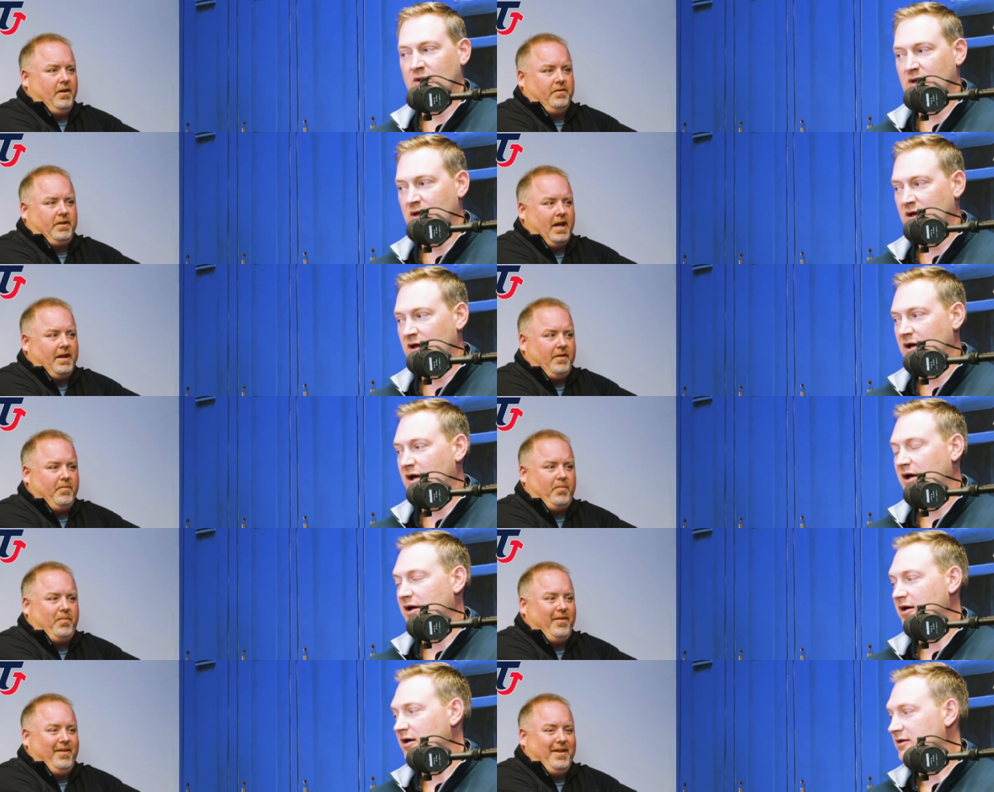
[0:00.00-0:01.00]
Speaker 1: you know, got
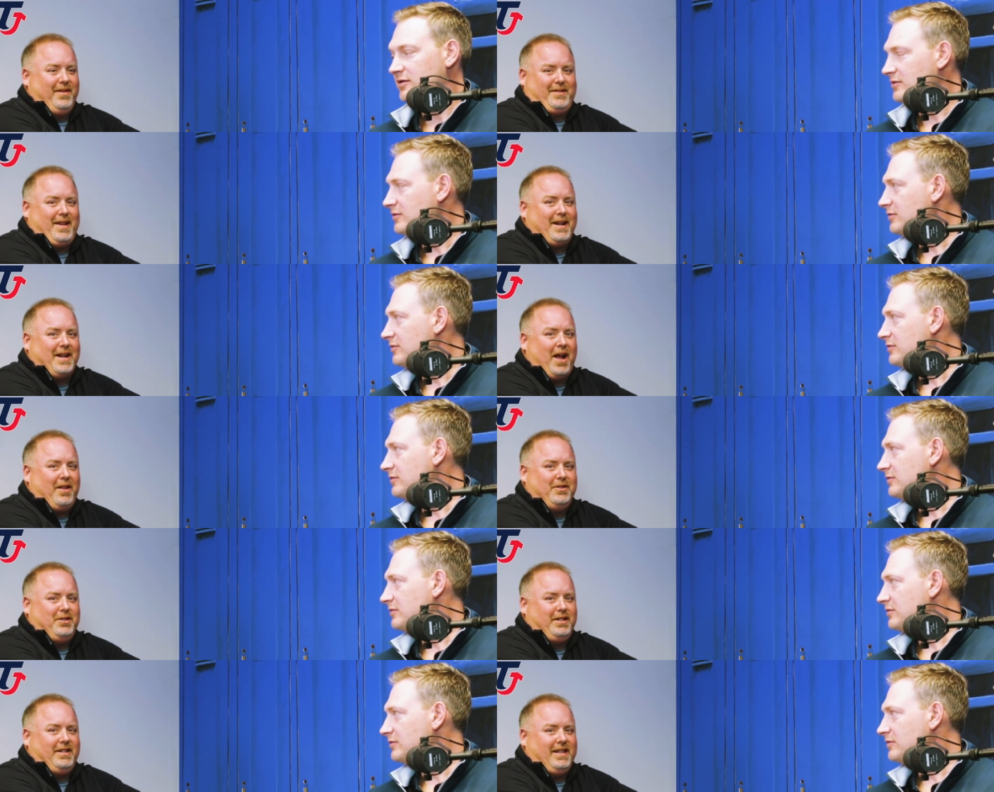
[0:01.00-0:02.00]
a
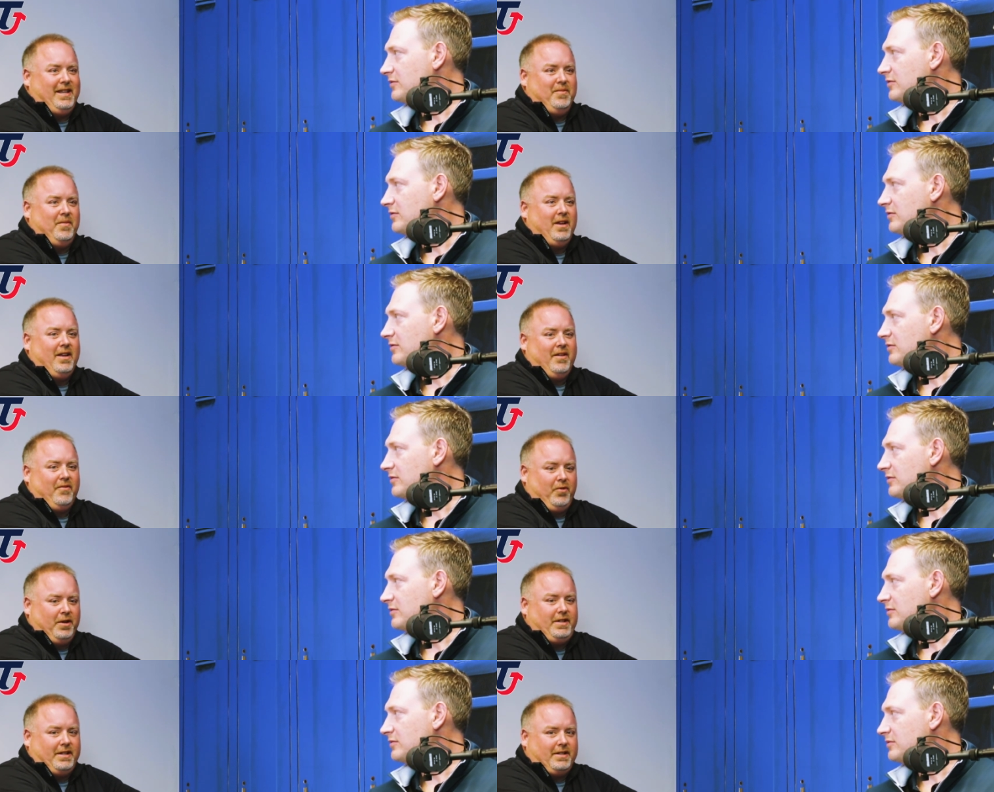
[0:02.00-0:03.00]
technology team.
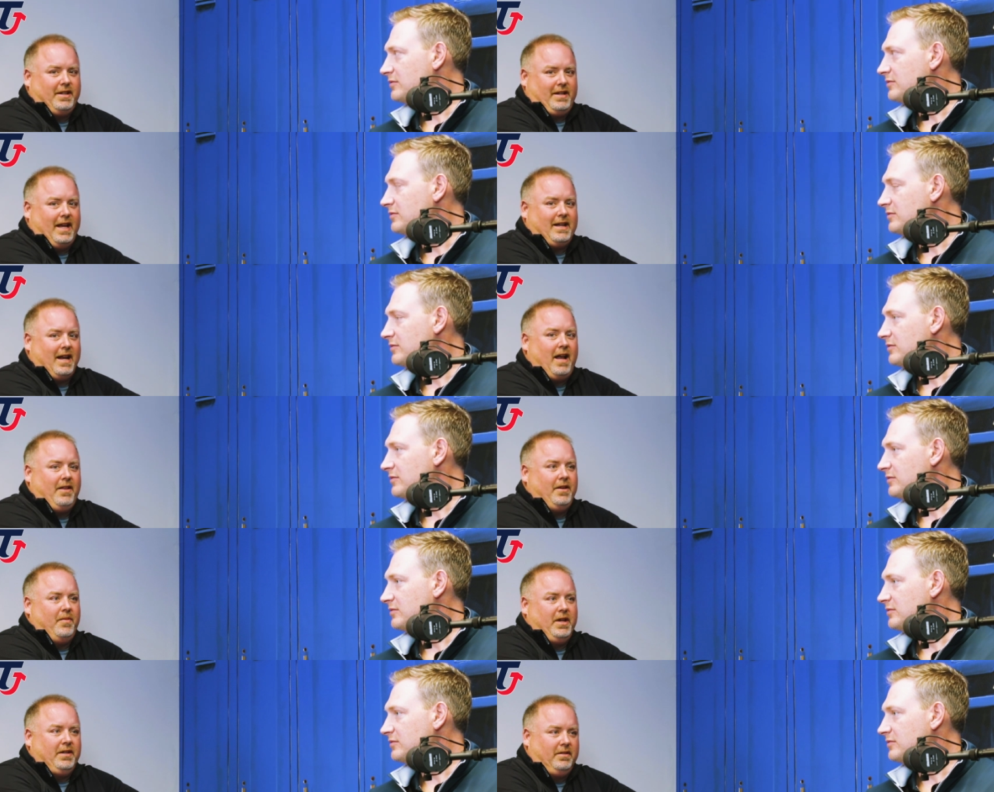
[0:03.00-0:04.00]
Fritz is a technology.
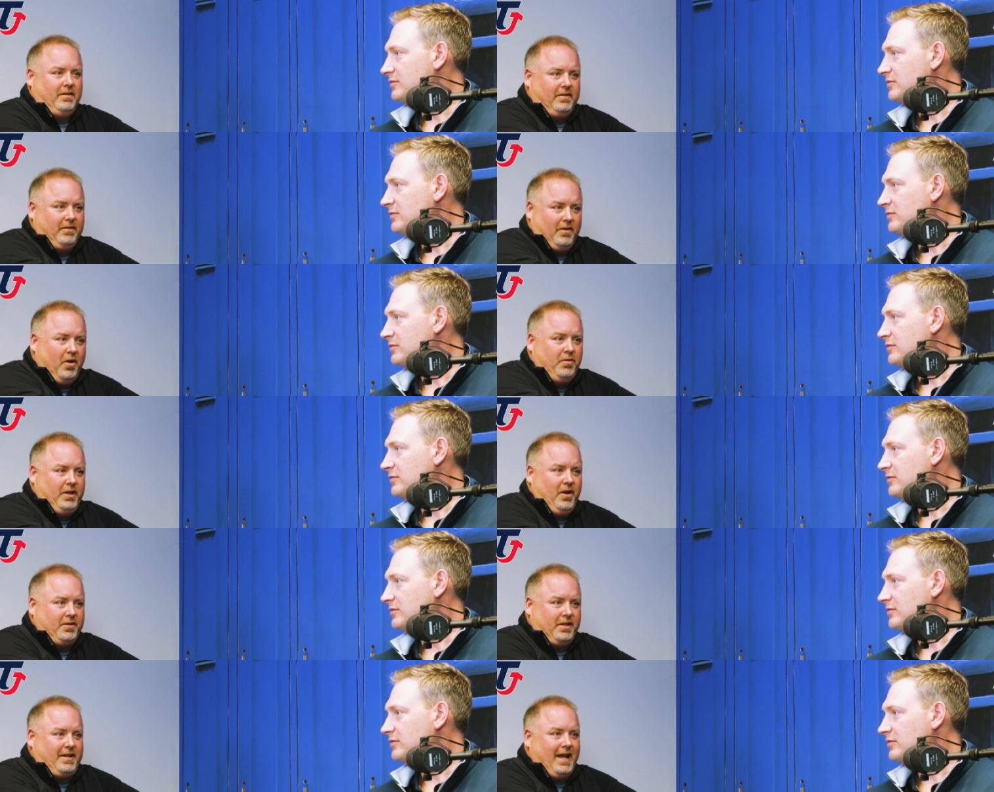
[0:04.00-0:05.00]
I mean, OTR
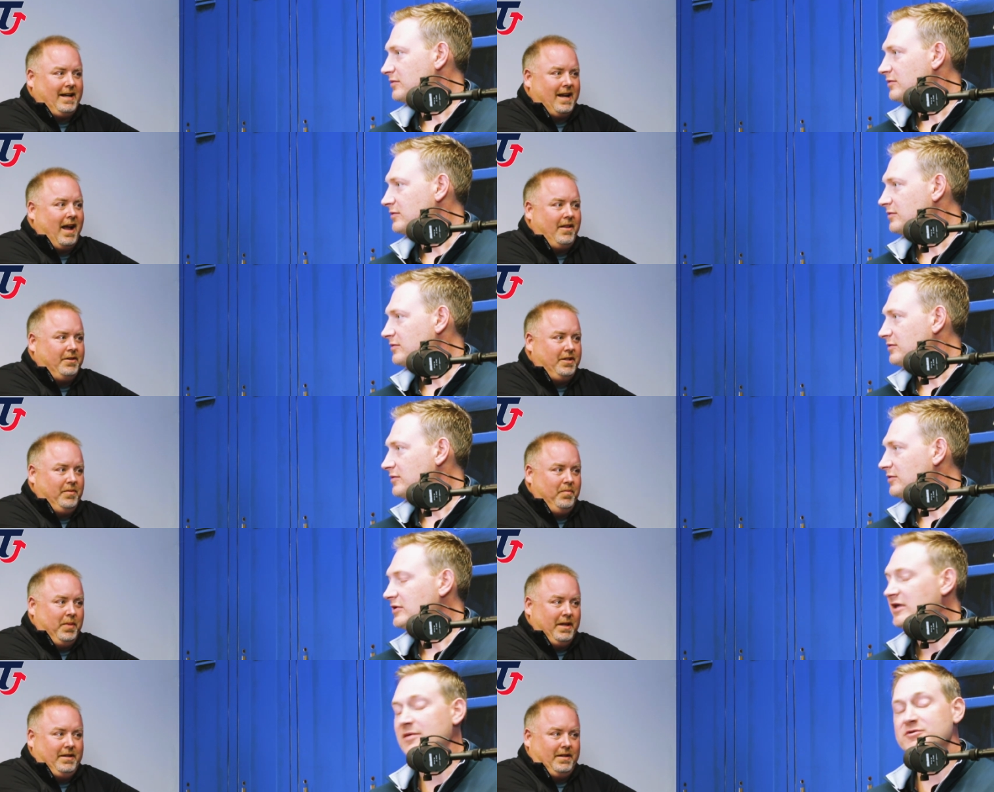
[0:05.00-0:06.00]
is a technology
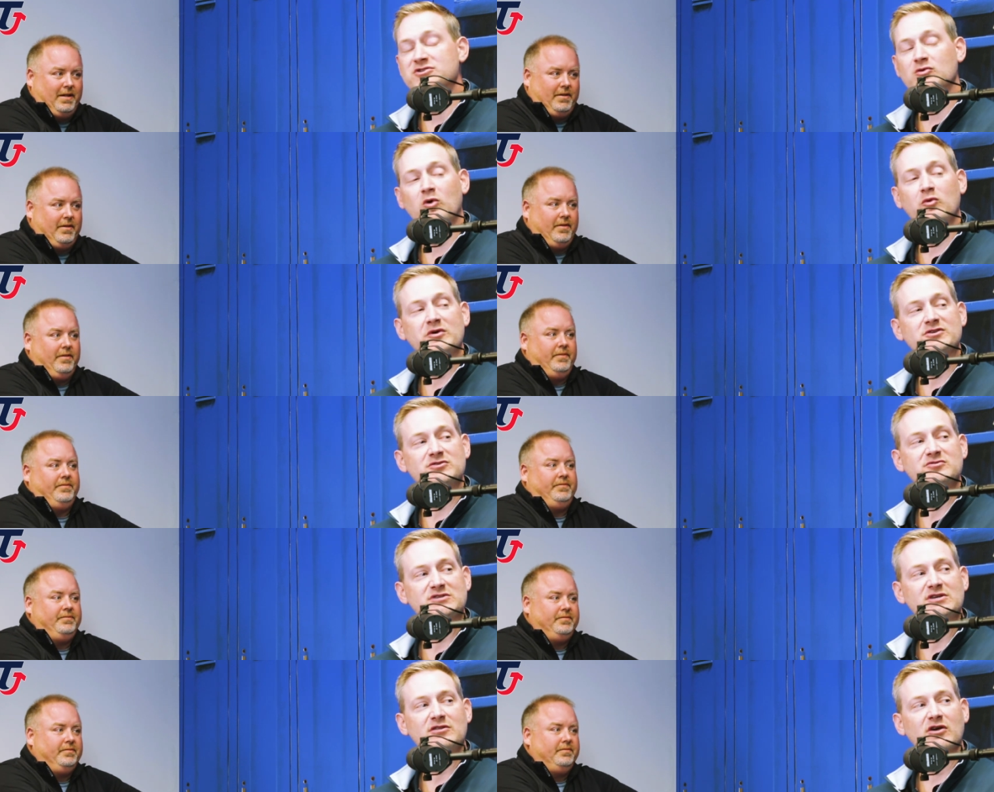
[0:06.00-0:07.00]
Speaker 2: business. Yeah, but so what we do
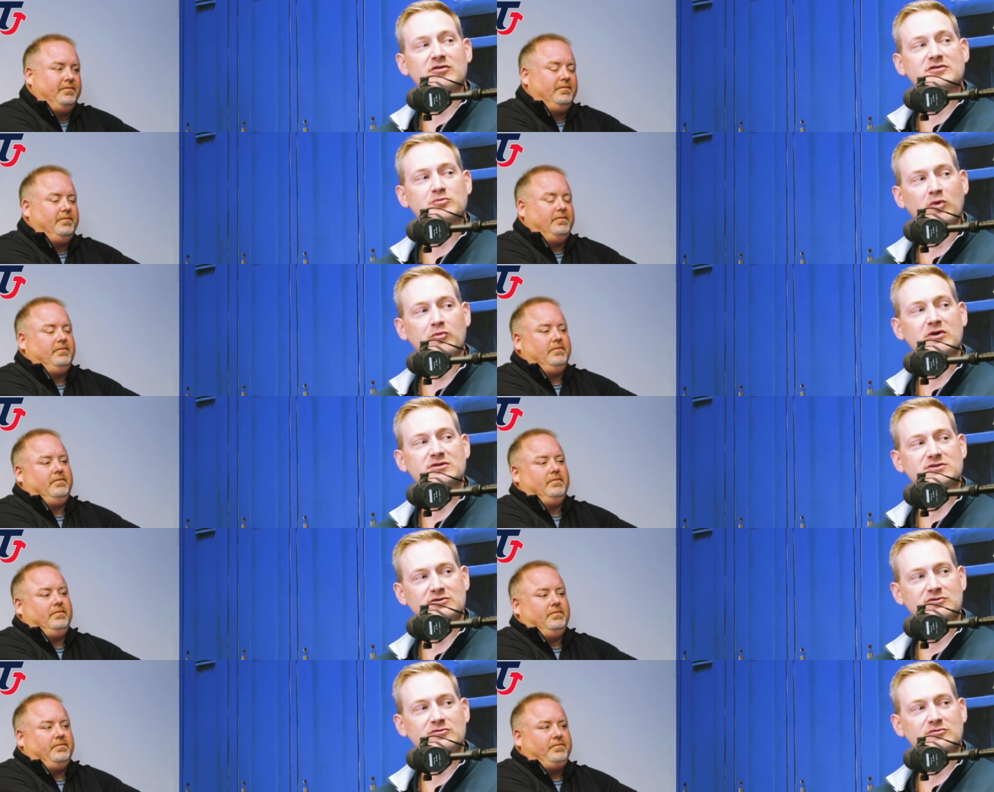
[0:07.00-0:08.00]
see, though, is when we
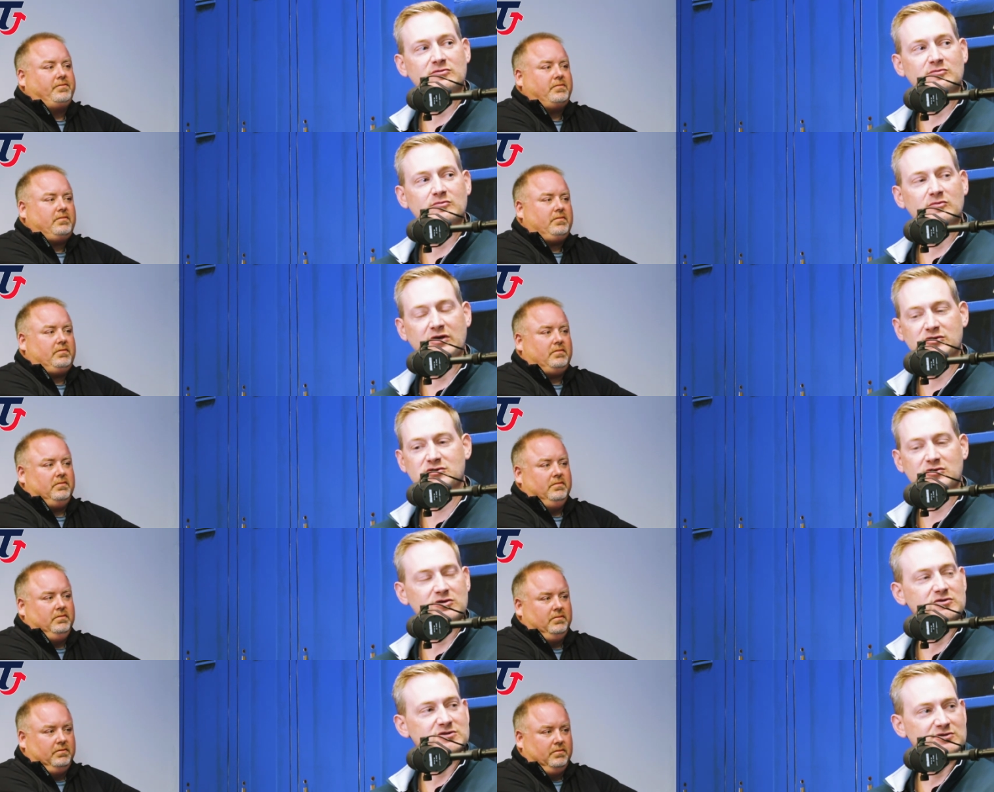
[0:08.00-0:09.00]
do
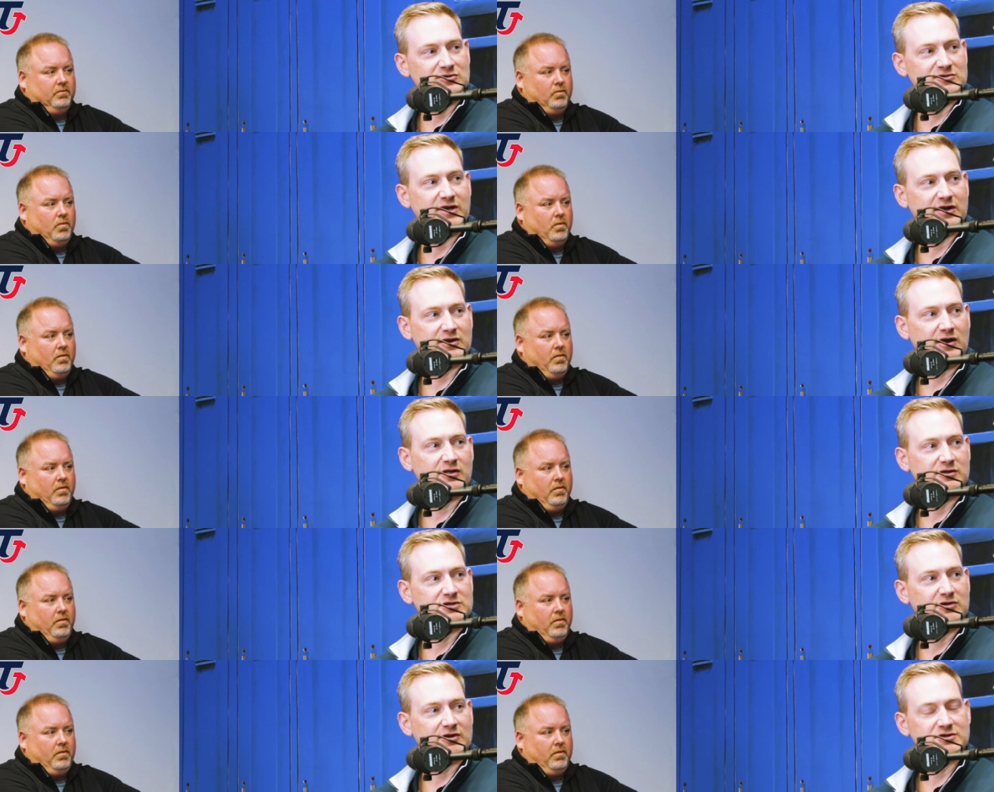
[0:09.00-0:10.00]
introduce a new
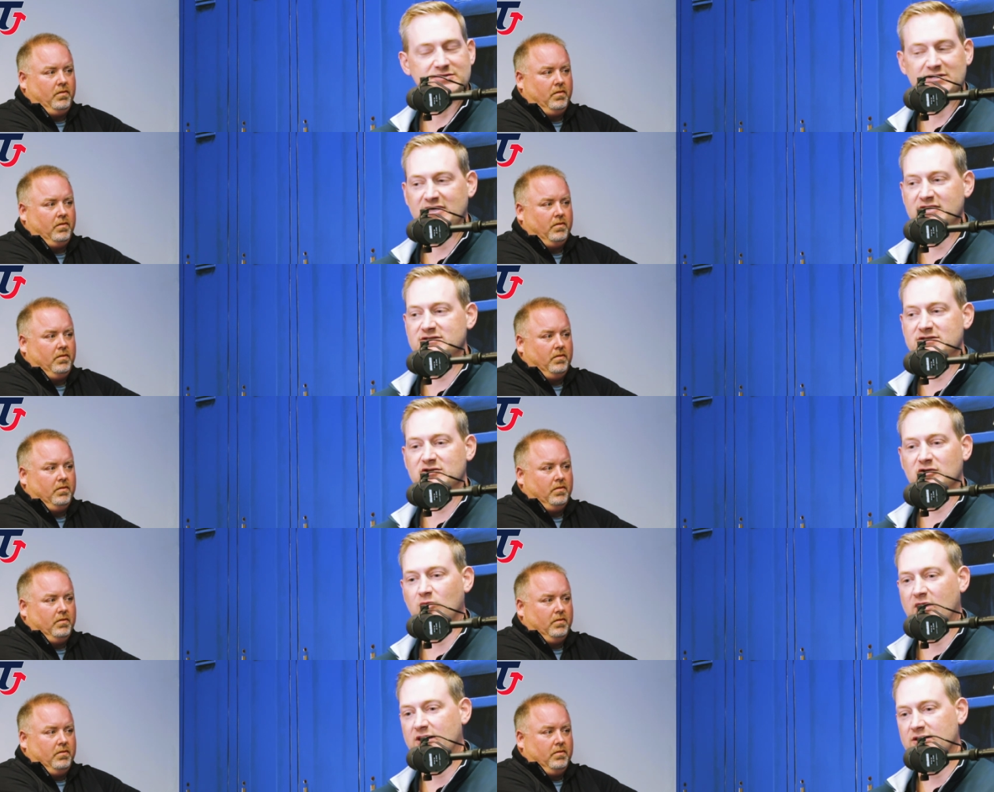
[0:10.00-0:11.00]
technology, right, just an easier
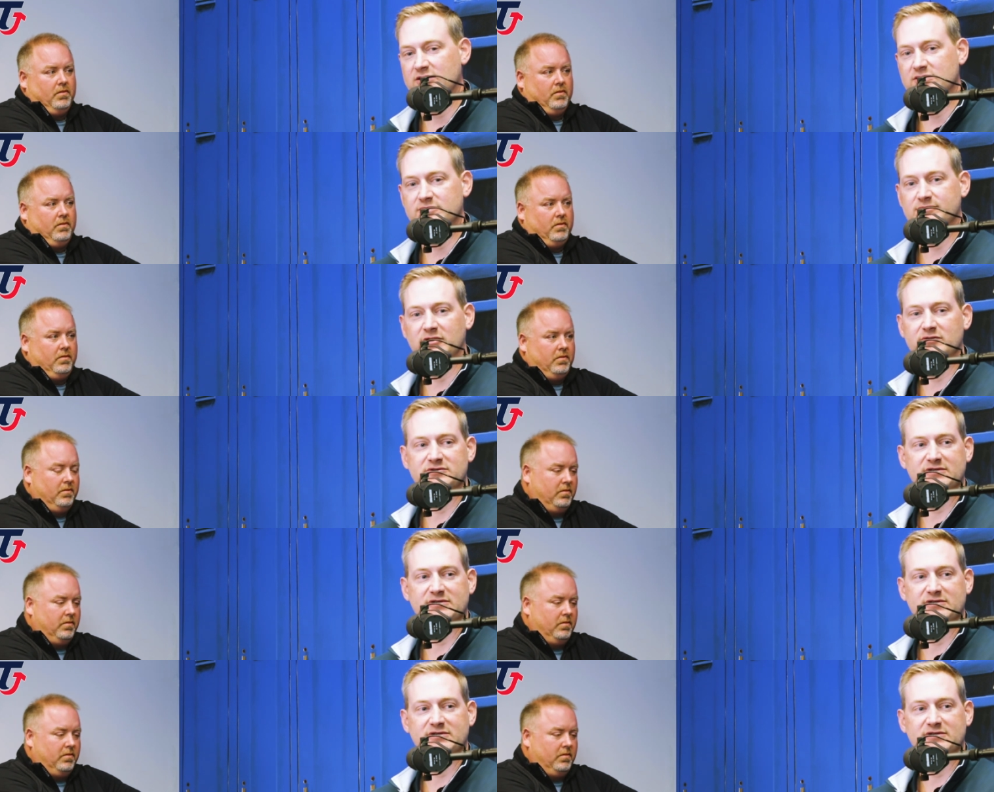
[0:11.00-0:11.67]
way to, you